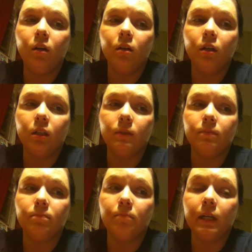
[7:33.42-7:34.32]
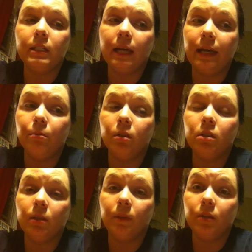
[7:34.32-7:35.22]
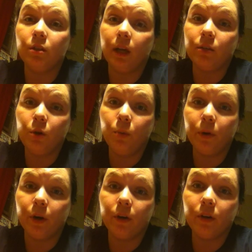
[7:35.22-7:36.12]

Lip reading: but he's not able to see me until October.